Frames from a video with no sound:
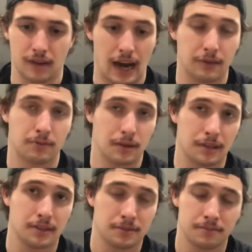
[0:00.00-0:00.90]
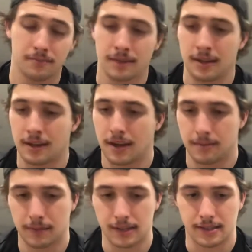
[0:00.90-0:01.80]
I would wear these,
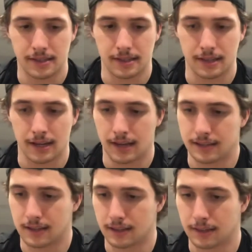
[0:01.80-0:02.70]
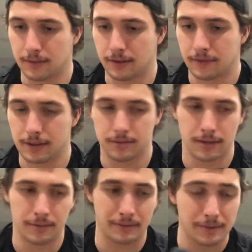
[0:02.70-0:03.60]
but they're going to be available on
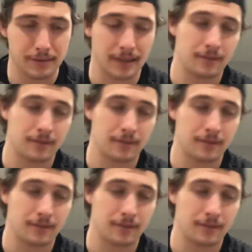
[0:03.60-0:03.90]
my website,